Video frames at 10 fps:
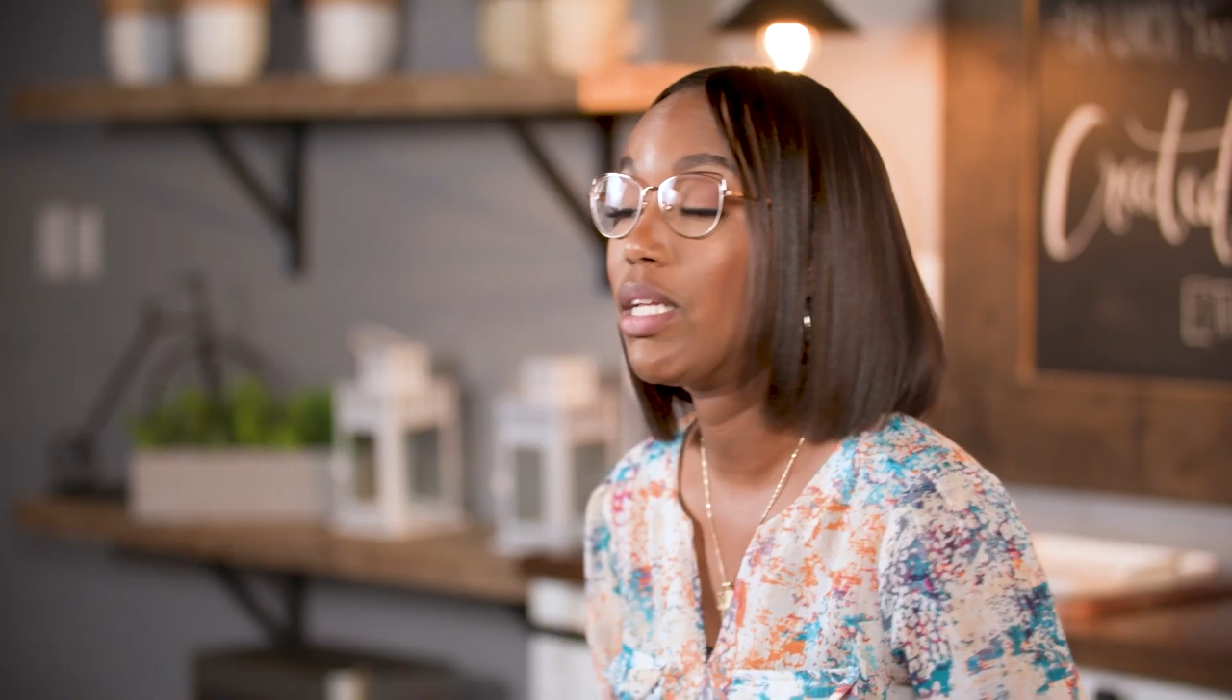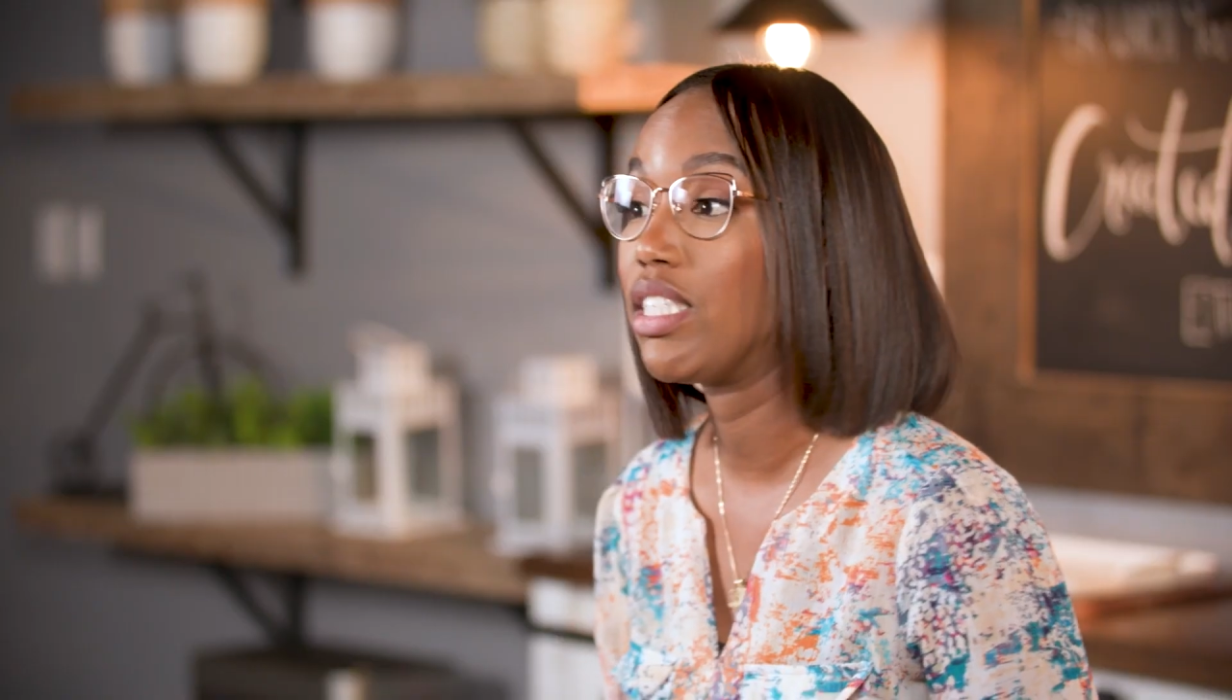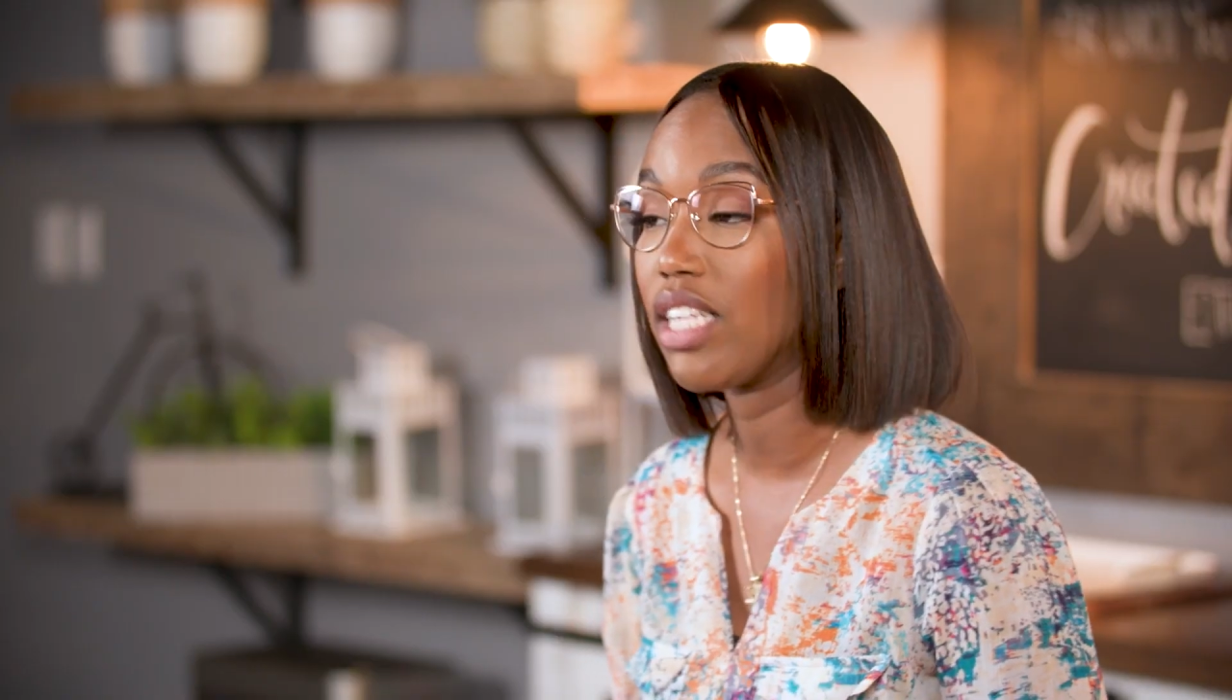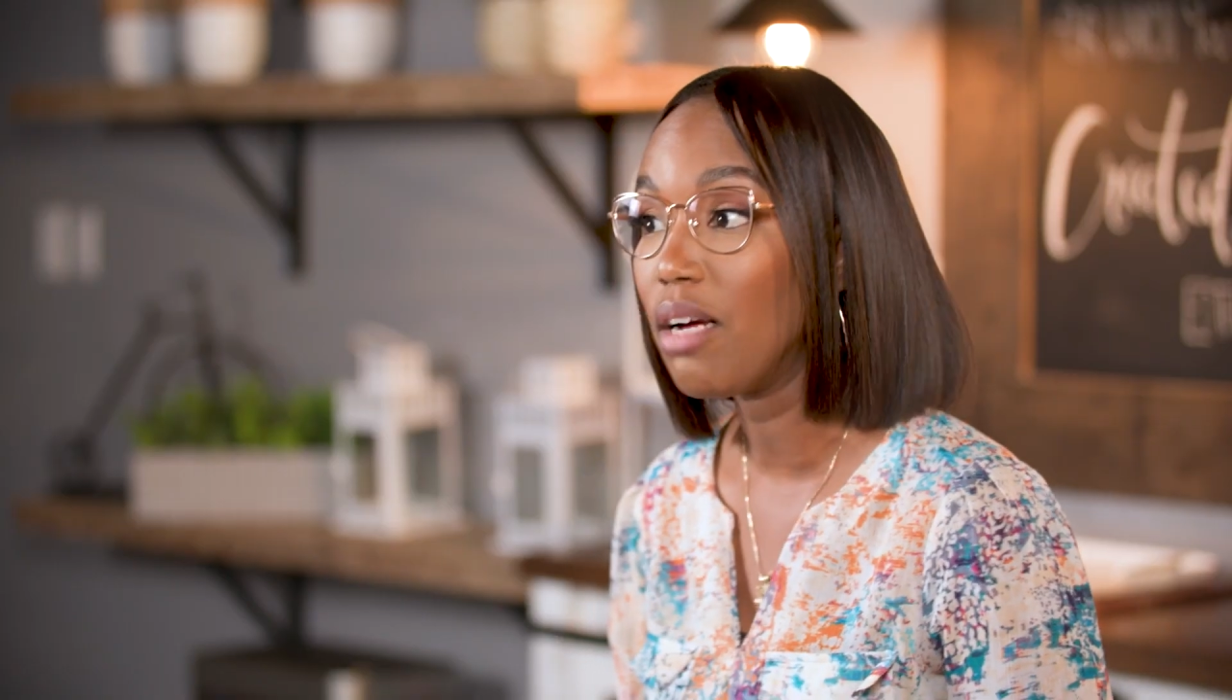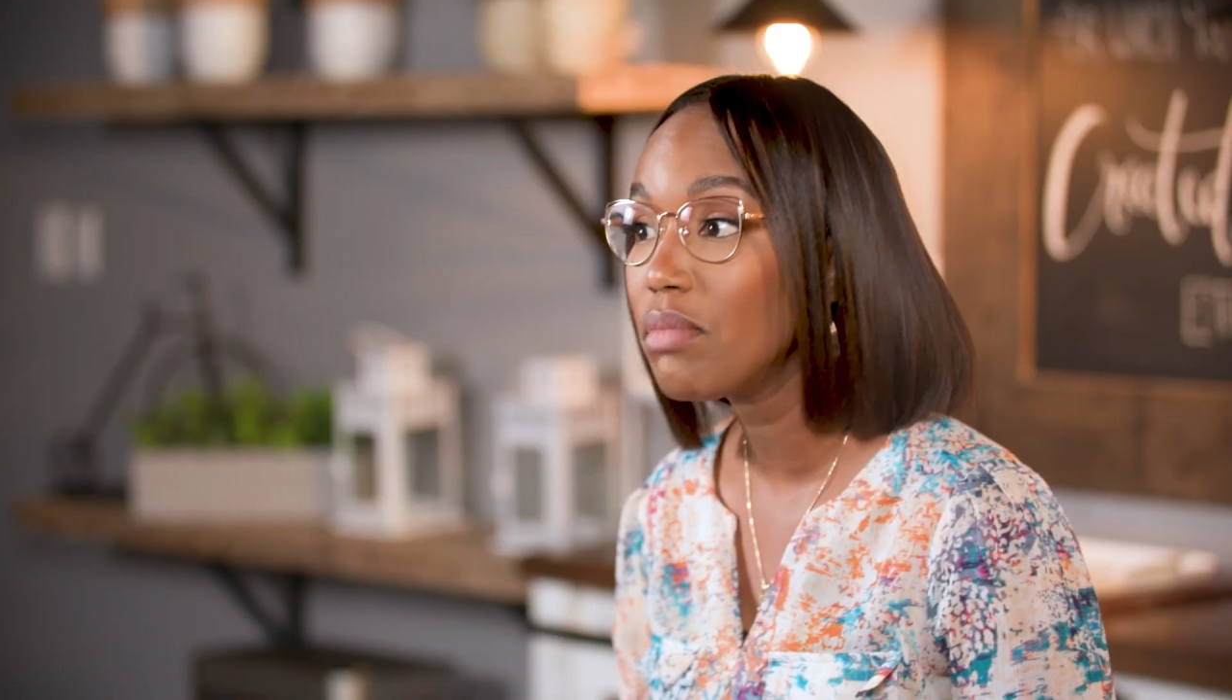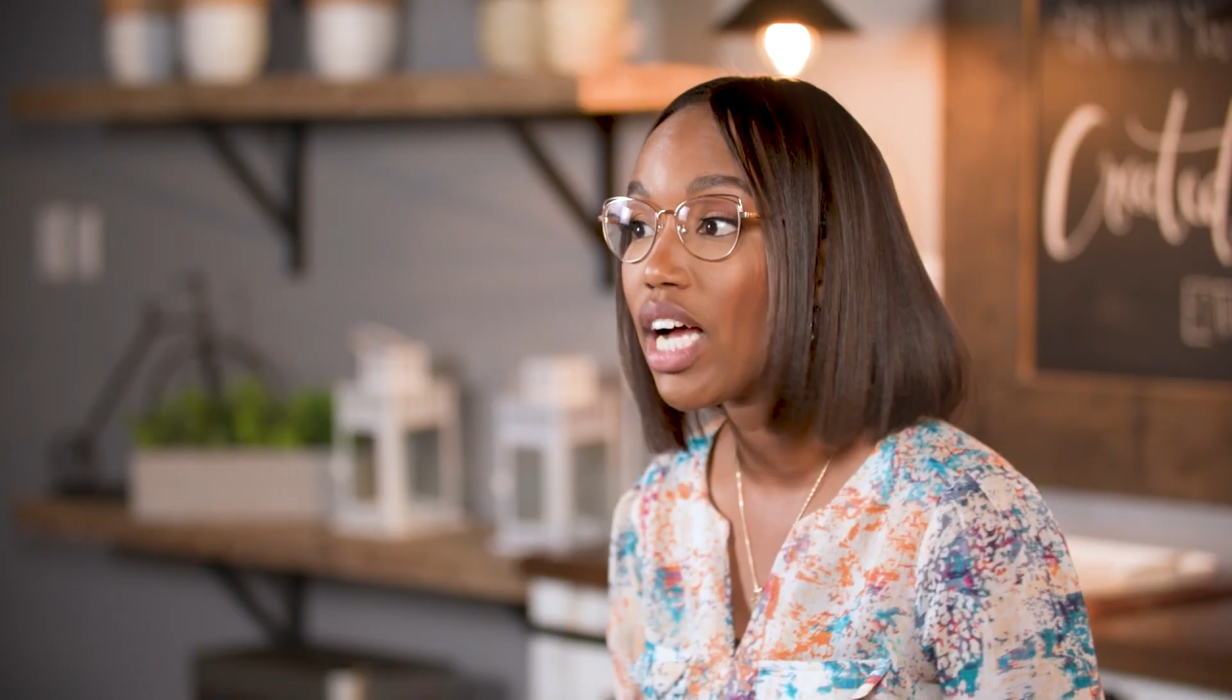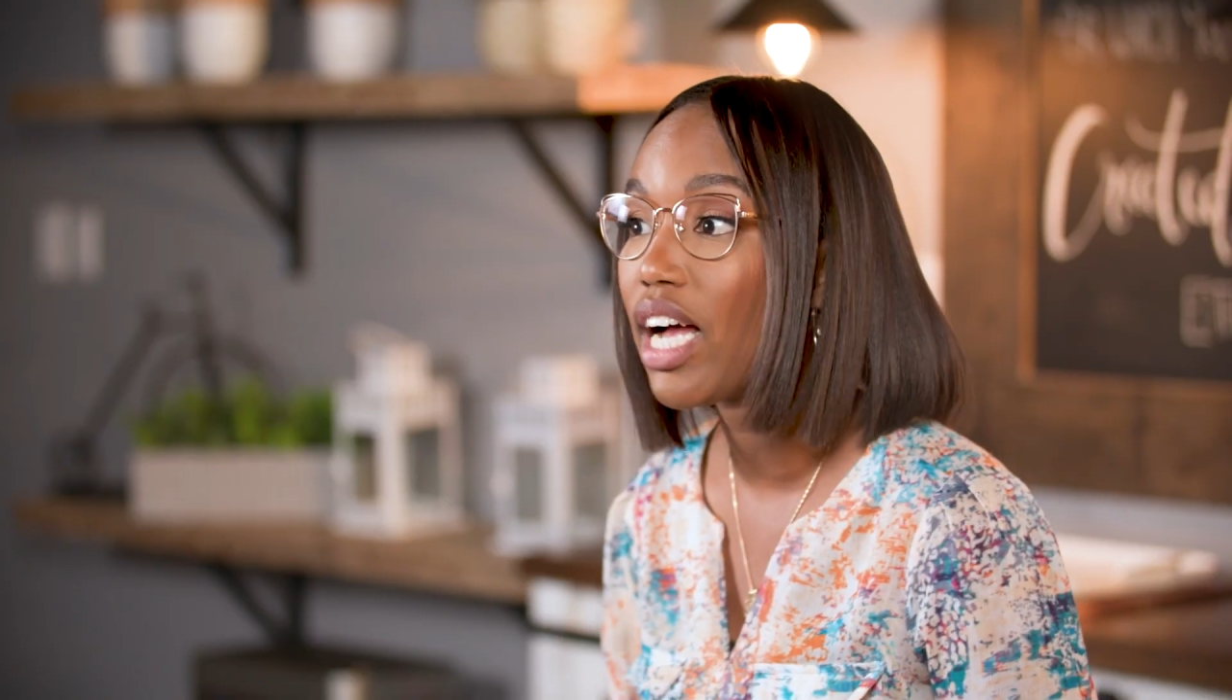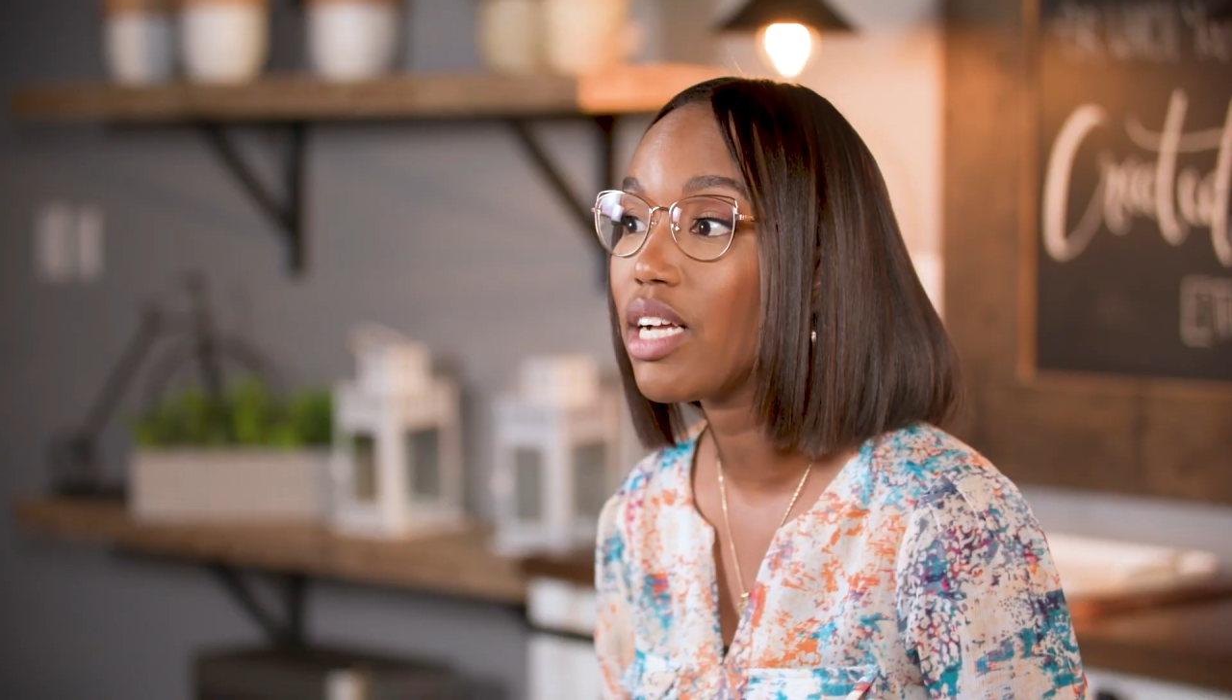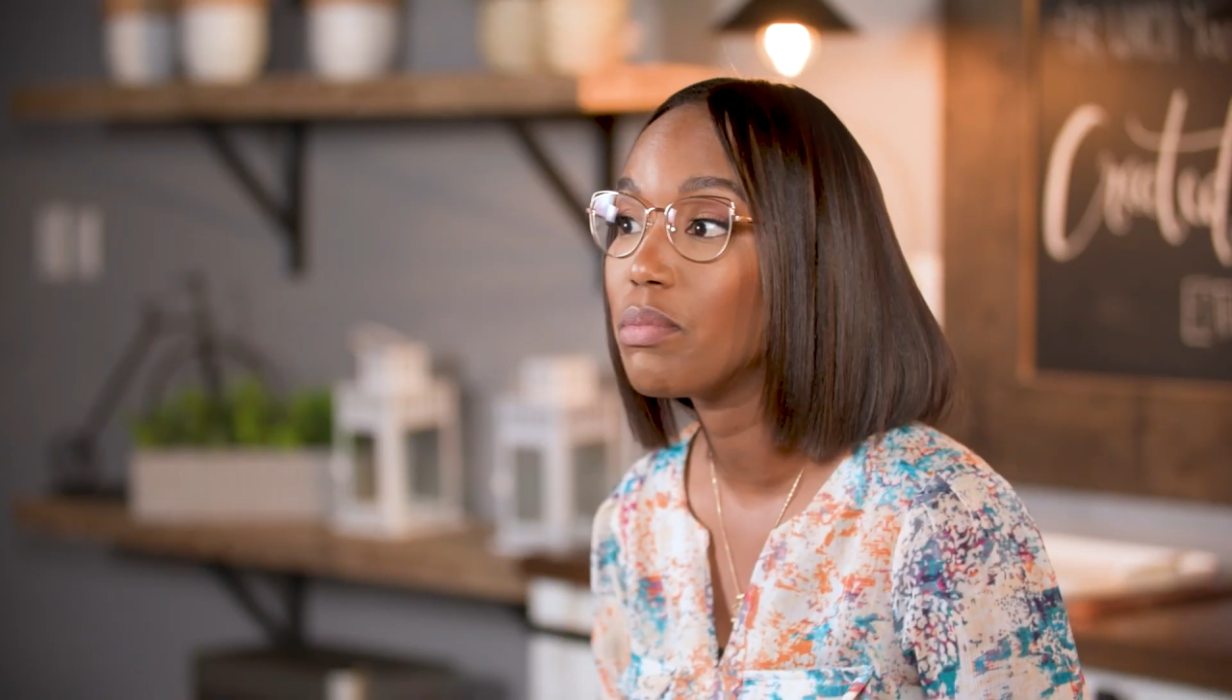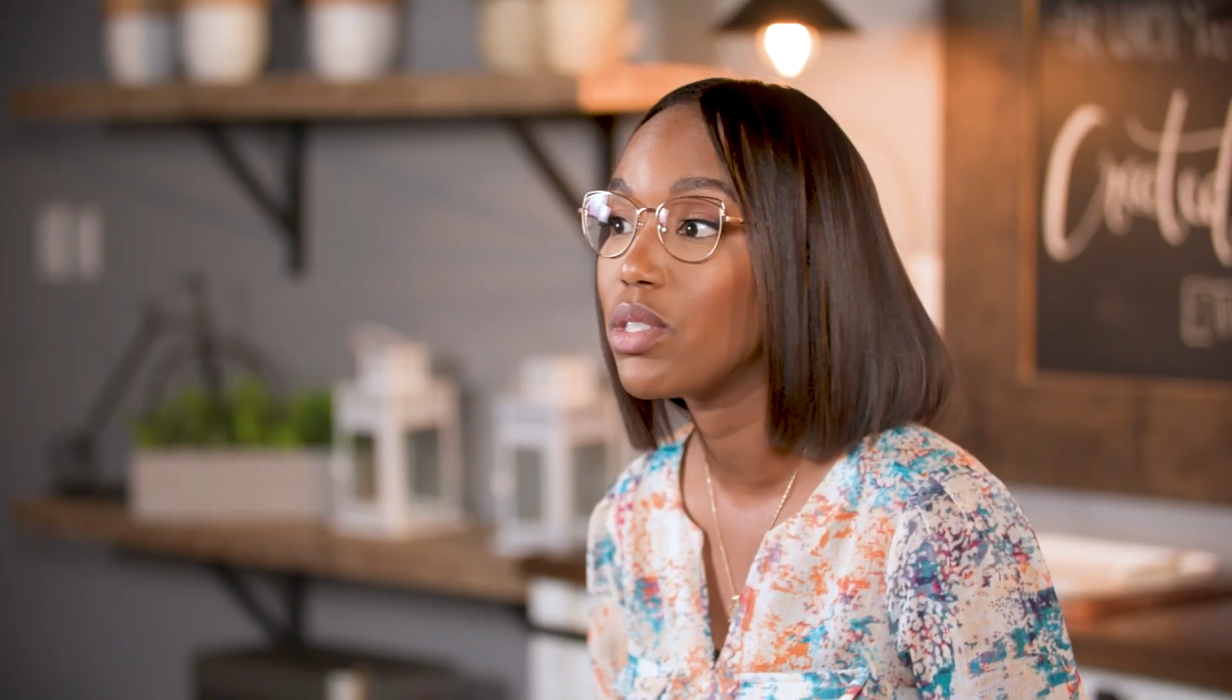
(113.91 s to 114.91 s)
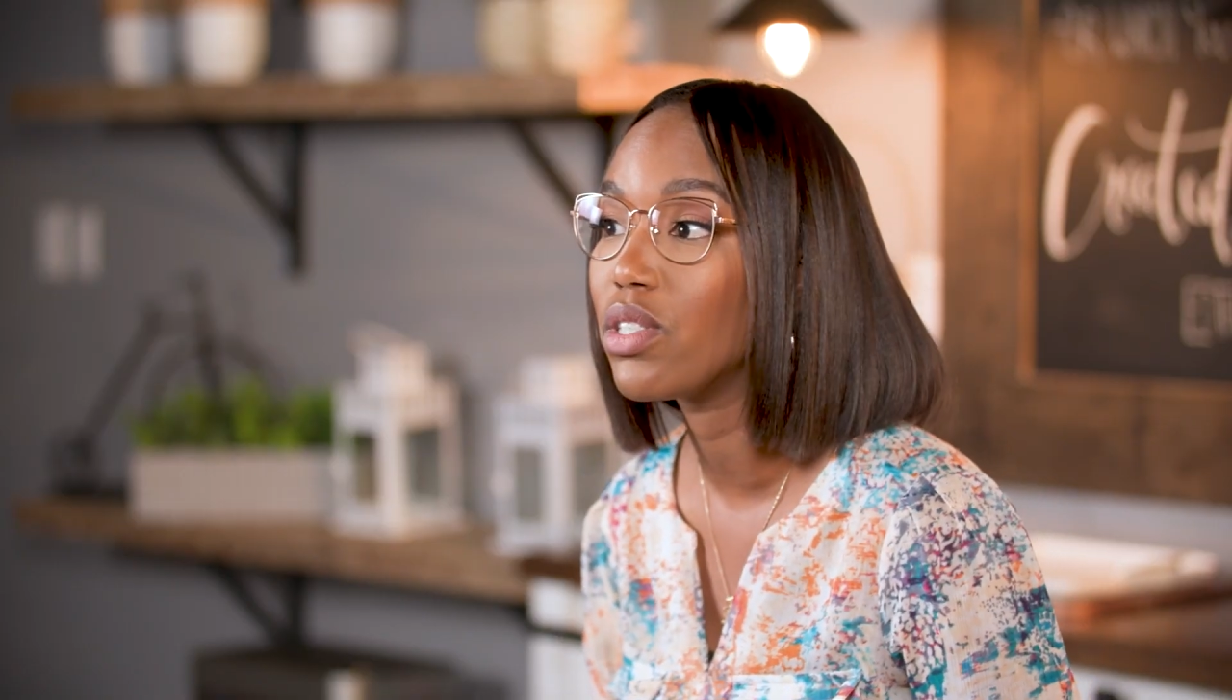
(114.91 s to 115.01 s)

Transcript: But sometimes,